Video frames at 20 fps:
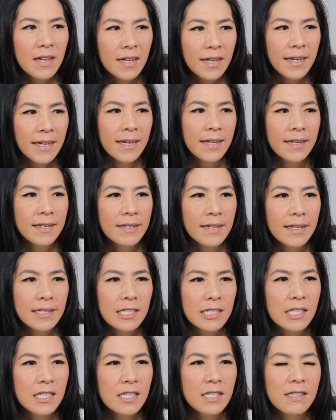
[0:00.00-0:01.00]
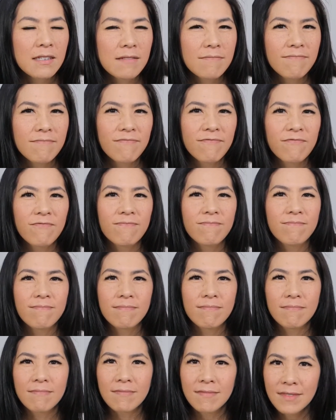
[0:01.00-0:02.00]
and I just
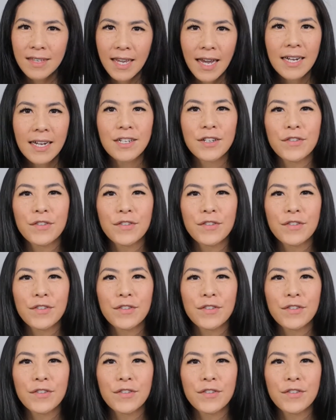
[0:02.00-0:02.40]
got